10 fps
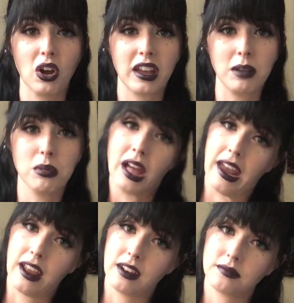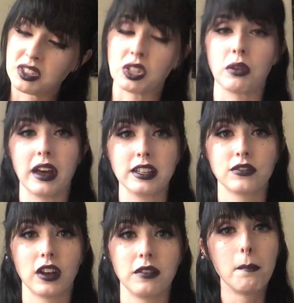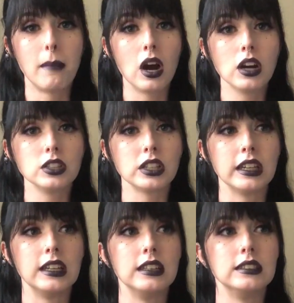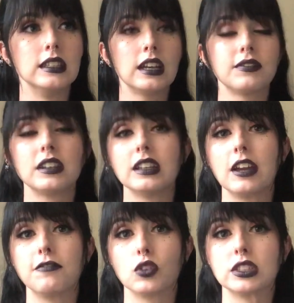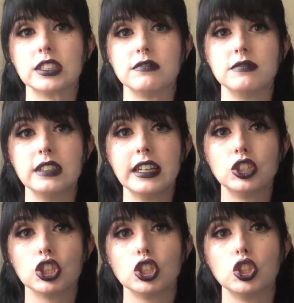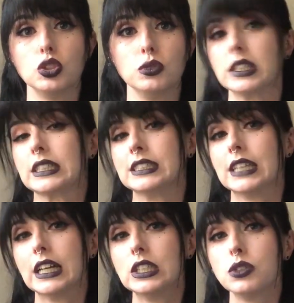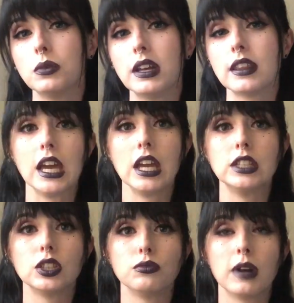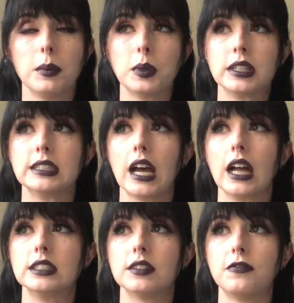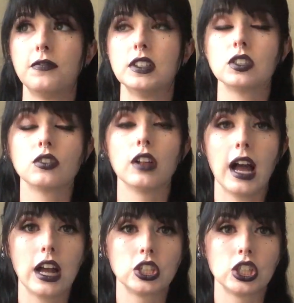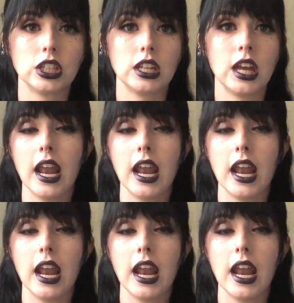looking planet, so that's fun. Mars is definitely a force of nature to contend with. It represents physical action